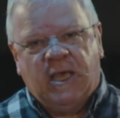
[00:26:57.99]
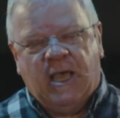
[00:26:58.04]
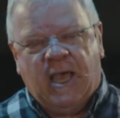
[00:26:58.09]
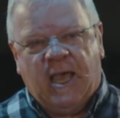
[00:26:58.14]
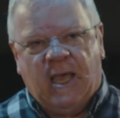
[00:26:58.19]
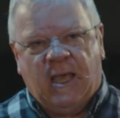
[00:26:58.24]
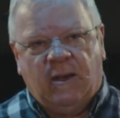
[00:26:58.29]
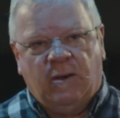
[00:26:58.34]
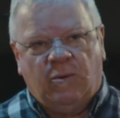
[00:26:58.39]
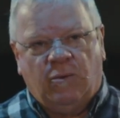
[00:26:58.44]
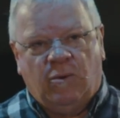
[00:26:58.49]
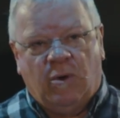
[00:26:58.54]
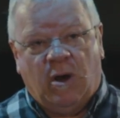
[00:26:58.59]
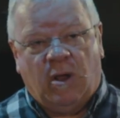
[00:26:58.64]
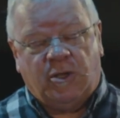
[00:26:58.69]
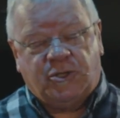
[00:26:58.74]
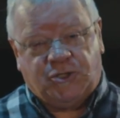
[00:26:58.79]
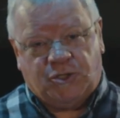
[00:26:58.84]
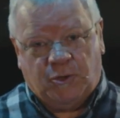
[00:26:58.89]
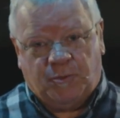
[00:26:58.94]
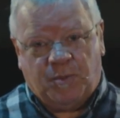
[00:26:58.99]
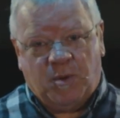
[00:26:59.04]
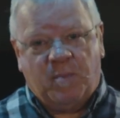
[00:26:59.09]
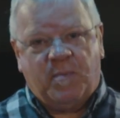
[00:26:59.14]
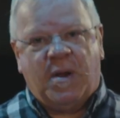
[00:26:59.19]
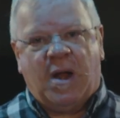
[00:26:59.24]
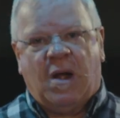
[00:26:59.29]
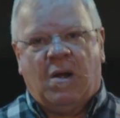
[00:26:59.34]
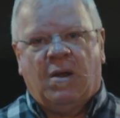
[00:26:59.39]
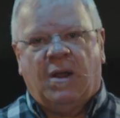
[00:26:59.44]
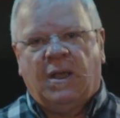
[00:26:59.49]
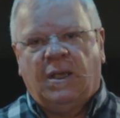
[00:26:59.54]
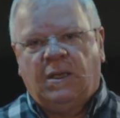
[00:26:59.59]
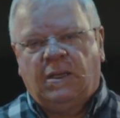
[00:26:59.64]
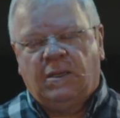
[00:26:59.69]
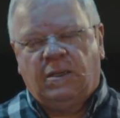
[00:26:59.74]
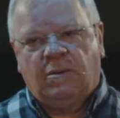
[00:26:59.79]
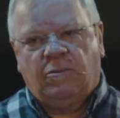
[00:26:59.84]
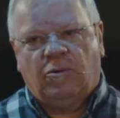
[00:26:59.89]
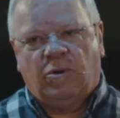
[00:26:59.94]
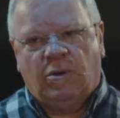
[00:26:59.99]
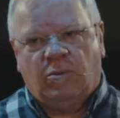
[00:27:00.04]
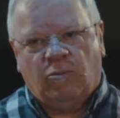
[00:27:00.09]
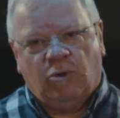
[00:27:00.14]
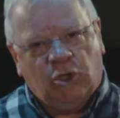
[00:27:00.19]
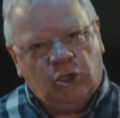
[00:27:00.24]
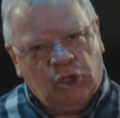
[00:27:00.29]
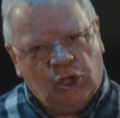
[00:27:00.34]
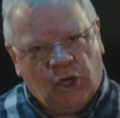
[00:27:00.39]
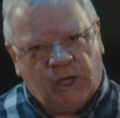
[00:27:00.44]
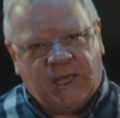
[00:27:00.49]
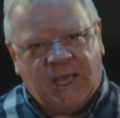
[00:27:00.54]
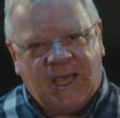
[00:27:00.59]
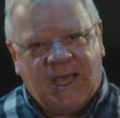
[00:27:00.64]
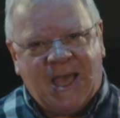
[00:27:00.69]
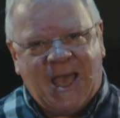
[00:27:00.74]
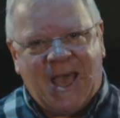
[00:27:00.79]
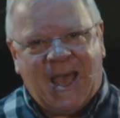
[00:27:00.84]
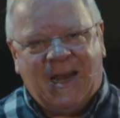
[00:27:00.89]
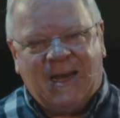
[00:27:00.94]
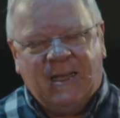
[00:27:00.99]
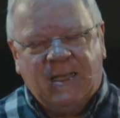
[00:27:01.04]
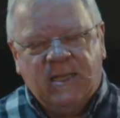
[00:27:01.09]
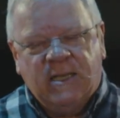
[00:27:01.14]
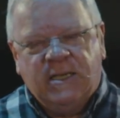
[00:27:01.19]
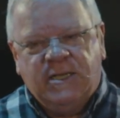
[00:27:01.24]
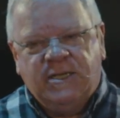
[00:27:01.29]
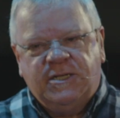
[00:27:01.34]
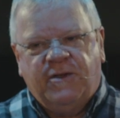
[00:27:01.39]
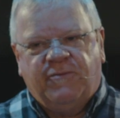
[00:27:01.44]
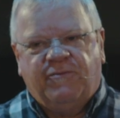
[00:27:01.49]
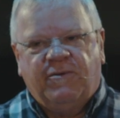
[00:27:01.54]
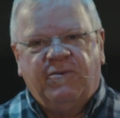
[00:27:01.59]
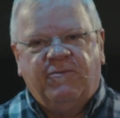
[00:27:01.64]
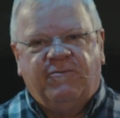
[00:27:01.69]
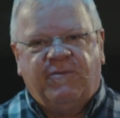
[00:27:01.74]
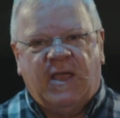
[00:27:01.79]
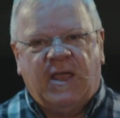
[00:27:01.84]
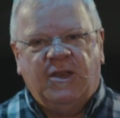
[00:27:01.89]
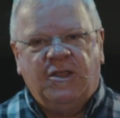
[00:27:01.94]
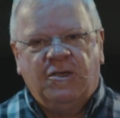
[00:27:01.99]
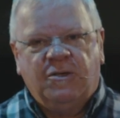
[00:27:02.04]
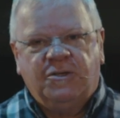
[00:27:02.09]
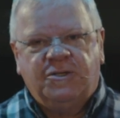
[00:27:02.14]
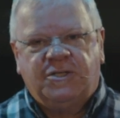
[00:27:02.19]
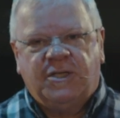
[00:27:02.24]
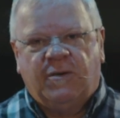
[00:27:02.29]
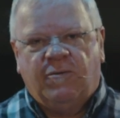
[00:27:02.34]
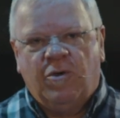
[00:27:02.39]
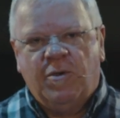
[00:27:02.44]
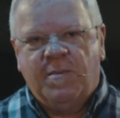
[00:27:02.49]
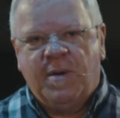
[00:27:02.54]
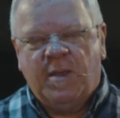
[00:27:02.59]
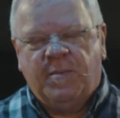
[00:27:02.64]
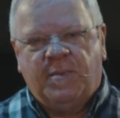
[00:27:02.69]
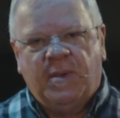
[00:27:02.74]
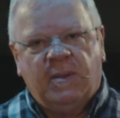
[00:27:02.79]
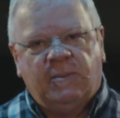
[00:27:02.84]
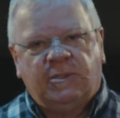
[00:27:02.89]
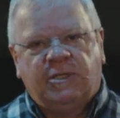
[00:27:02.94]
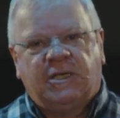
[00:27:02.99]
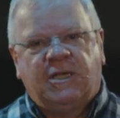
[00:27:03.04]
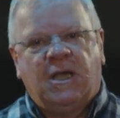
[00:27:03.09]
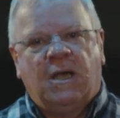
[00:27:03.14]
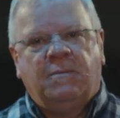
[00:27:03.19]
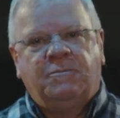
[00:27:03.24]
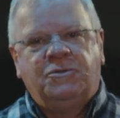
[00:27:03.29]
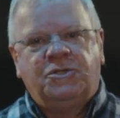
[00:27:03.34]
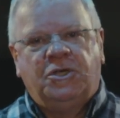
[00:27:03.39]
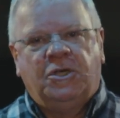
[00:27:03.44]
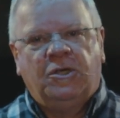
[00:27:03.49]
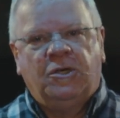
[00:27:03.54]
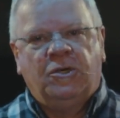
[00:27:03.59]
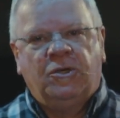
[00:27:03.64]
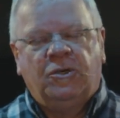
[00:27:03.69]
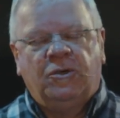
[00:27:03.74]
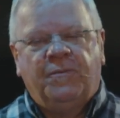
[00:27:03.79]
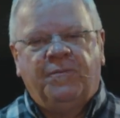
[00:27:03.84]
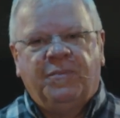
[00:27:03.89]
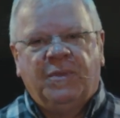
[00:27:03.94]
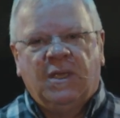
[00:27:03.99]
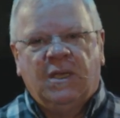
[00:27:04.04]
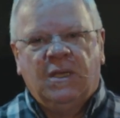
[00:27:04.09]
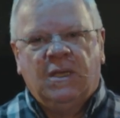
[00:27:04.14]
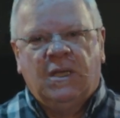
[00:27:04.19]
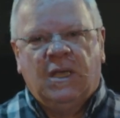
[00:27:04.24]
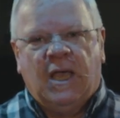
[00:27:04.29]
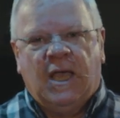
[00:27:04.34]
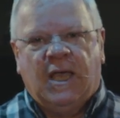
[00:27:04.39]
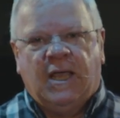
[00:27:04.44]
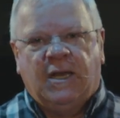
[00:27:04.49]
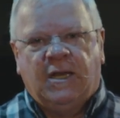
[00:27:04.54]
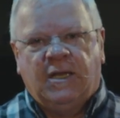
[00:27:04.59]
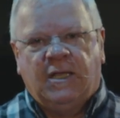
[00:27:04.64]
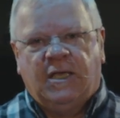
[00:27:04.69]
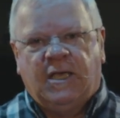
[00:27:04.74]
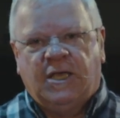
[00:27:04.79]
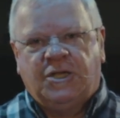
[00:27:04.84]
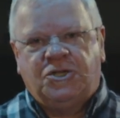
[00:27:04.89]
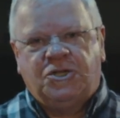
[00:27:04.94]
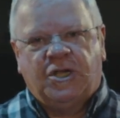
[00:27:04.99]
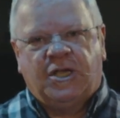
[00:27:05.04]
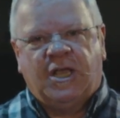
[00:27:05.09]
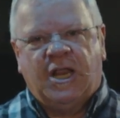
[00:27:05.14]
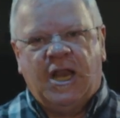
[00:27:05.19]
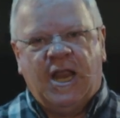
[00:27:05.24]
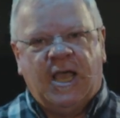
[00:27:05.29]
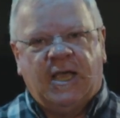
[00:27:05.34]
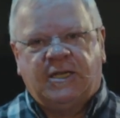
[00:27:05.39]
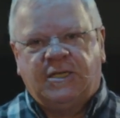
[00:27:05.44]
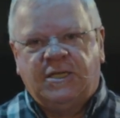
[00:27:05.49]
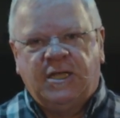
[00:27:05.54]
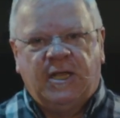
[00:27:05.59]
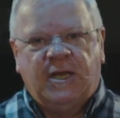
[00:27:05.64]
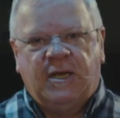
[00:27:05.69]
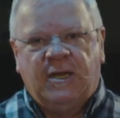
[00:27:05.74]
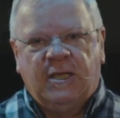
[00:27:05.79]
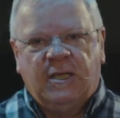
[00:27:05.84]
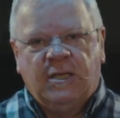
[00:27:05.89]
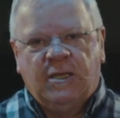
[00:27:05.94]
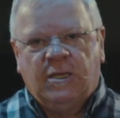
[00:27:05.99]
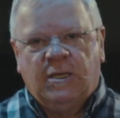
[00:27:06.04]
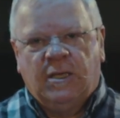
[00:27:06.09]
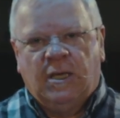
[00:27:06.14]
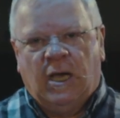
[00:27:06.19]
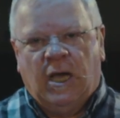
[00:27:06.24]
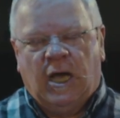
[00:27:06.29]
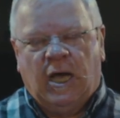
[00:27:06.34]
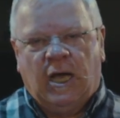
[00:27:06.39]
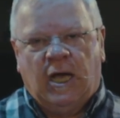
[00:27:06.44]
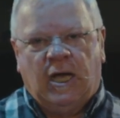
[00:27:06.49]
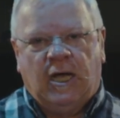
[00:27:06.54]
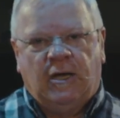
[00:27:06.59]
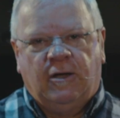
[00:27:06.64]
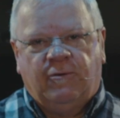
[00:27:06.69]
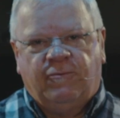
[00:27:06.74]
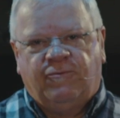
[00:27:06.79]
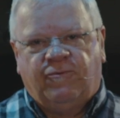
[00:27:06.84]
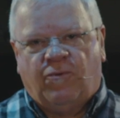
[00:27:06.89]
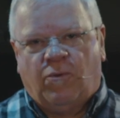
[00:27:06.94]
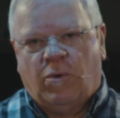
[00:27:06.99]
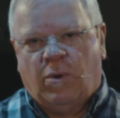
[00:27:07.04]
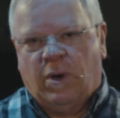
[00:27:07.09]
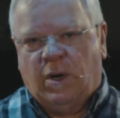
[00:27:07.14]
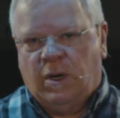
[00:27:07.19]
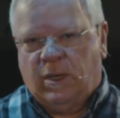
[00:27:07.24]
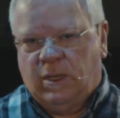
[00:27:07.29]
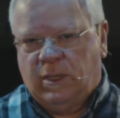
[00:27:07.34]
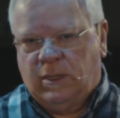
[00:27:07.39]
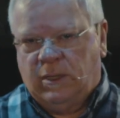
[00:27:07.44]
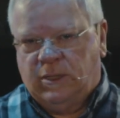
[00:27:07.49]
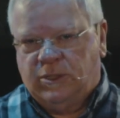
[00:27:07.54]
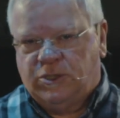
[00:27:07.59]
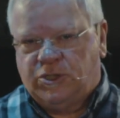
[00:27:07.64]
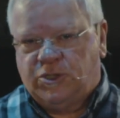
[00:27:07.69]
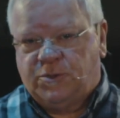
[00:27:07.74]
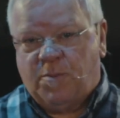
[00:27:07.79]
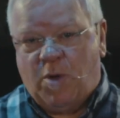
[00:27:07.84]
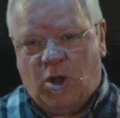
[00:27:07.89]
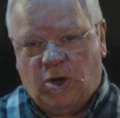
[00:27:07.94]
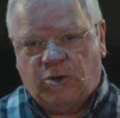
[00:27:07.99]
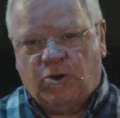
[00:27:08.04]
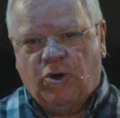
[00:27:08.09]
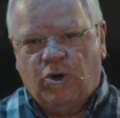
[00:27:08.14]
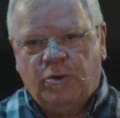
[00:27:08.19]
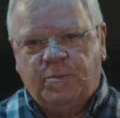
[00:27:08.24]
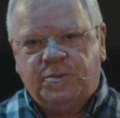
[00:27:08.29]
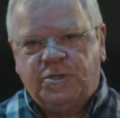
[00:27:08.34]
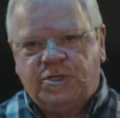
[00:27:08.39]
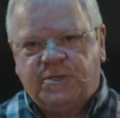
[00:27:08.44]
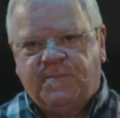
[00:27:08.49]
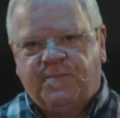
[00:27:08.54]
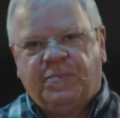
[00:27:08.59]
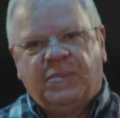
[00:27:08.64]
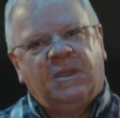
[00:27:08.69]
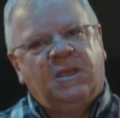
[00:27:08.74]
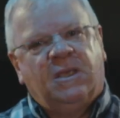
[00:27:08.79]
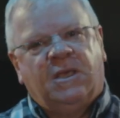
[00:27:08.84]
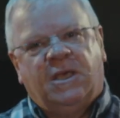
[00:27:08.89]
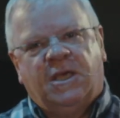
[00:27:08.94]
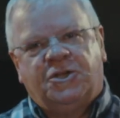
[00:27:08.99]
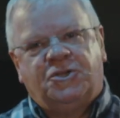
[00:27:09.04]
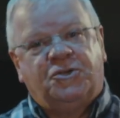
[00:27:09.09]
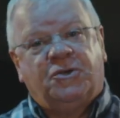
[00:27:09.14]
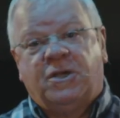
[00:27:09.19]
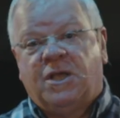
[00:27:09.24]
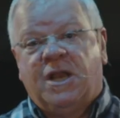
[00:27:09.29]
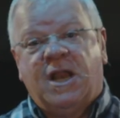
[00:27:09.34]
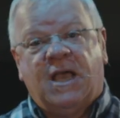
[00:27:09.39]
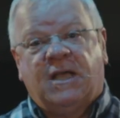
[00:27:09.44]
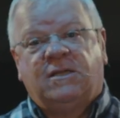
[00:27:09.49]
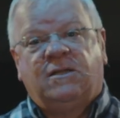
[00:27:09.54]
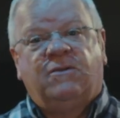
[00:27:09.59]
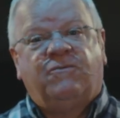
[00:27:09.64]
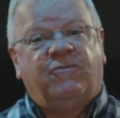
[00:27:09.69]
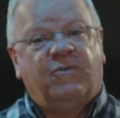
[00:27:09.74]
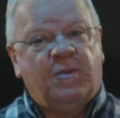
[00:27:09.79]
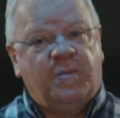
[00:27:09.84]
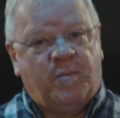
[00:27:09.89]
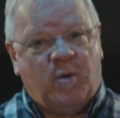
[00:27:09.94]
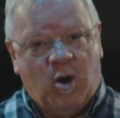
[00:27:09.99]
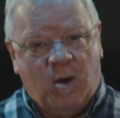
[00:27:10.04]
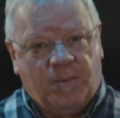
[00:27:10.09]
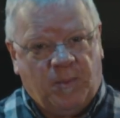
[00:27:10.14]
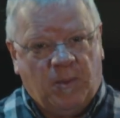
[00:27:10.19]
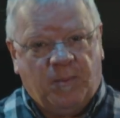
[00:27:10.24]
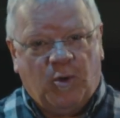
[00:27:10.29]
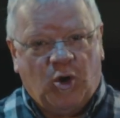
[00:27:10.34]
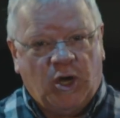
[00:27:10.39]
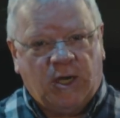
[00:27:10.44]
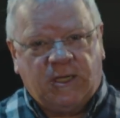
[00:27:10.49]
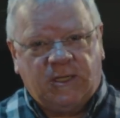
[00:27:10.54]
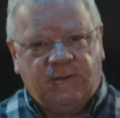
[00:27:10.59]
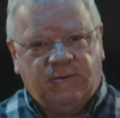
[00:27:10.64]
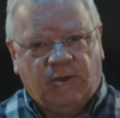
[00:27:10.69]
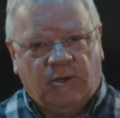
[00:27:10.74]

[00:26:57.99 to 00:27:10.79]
and we're also preparing, we're looking at different venues that we might be able to come to you and get you connected for small groups, get you connected for the Purple Book.